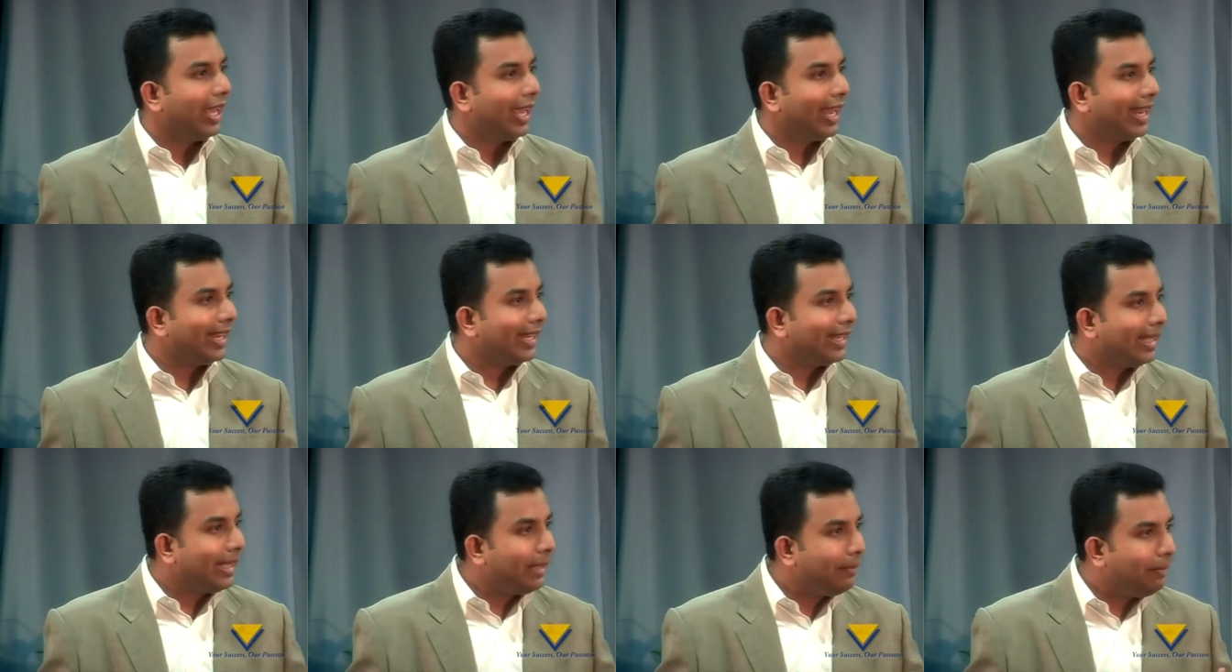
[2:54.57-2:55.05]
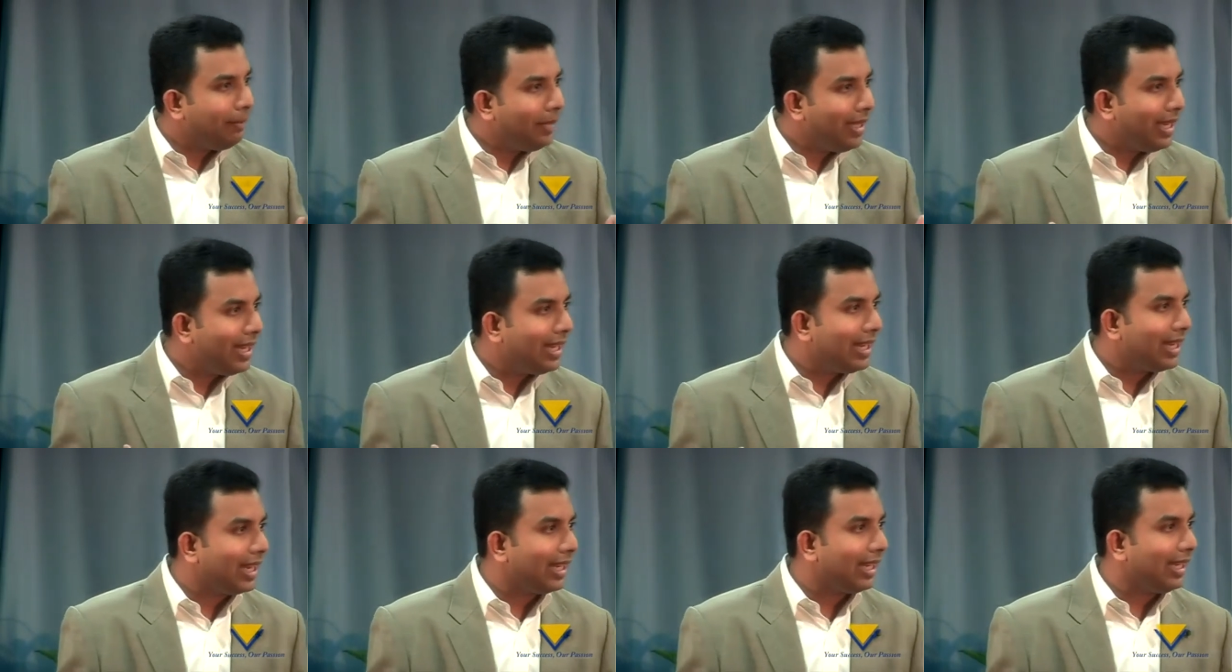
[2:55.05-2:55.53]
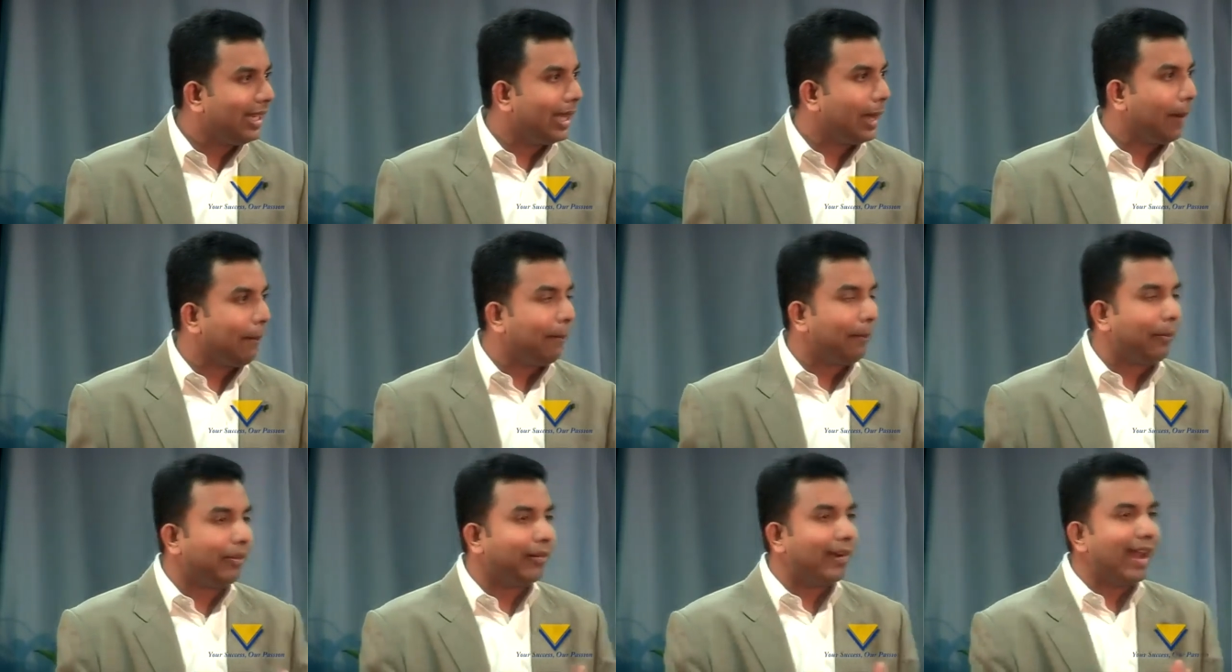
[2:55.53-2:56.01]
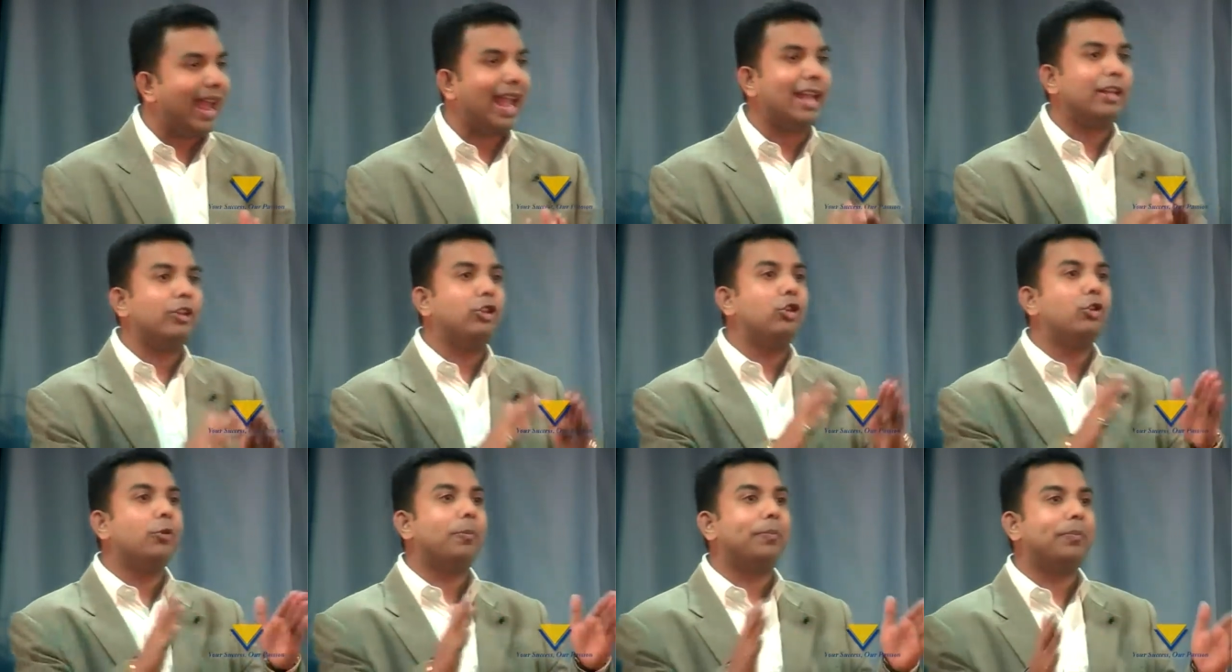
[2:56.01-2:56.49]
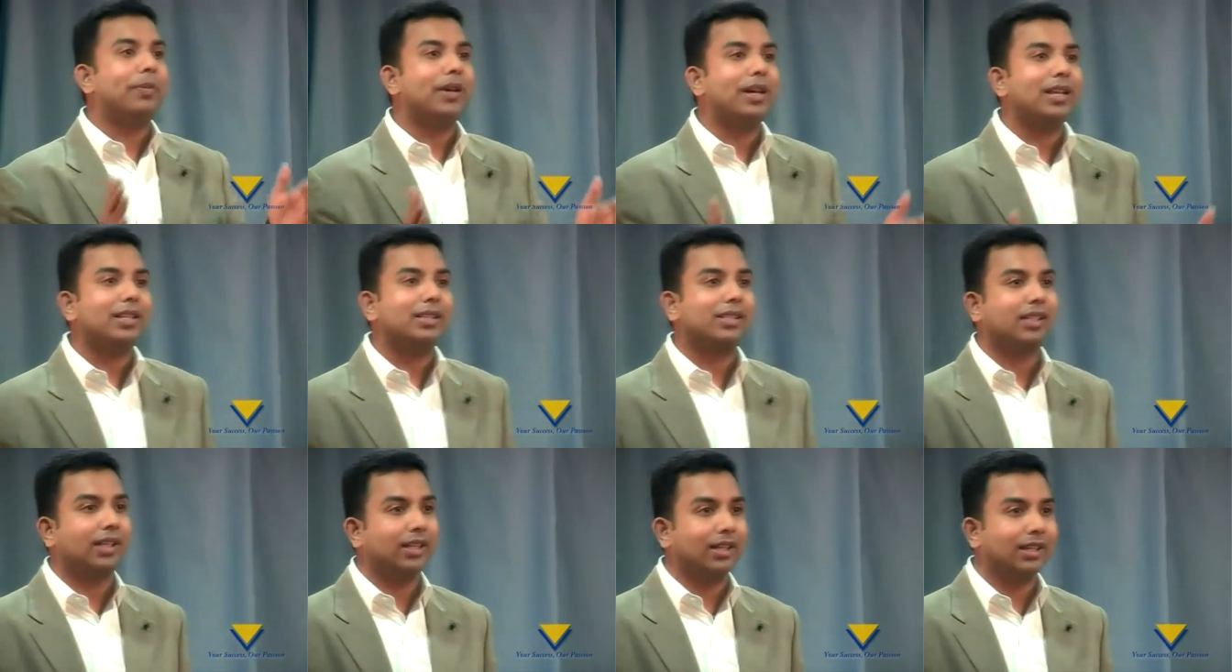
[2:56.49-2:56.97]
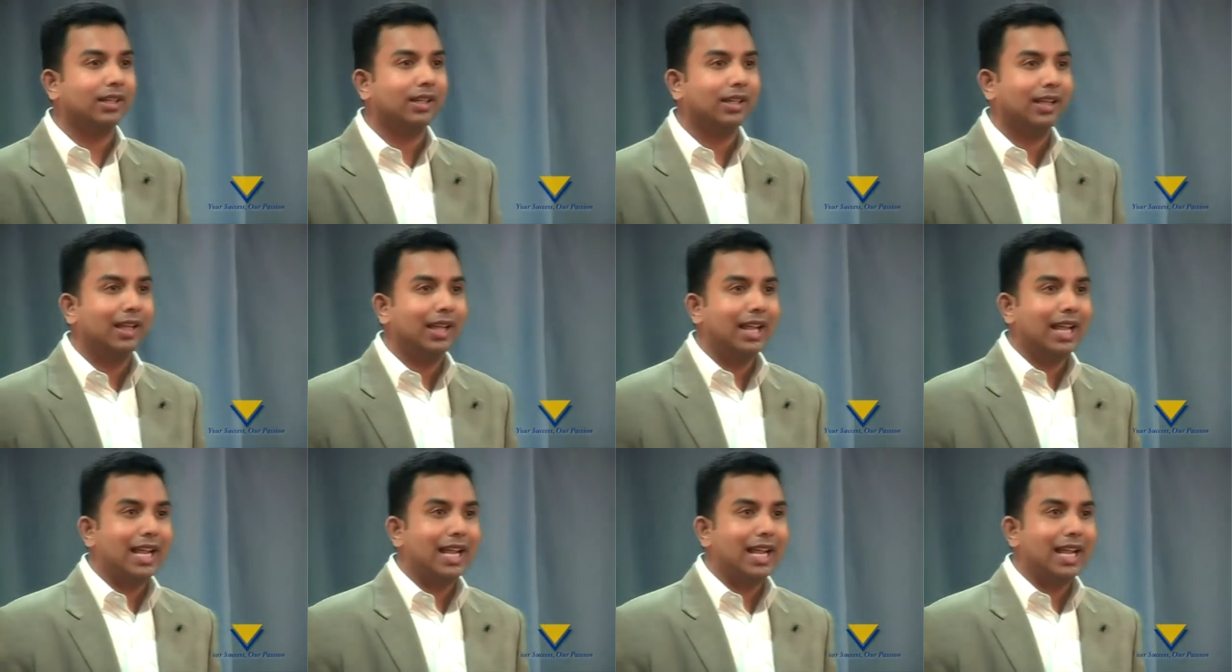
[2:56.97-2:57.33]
and immediately a brand new person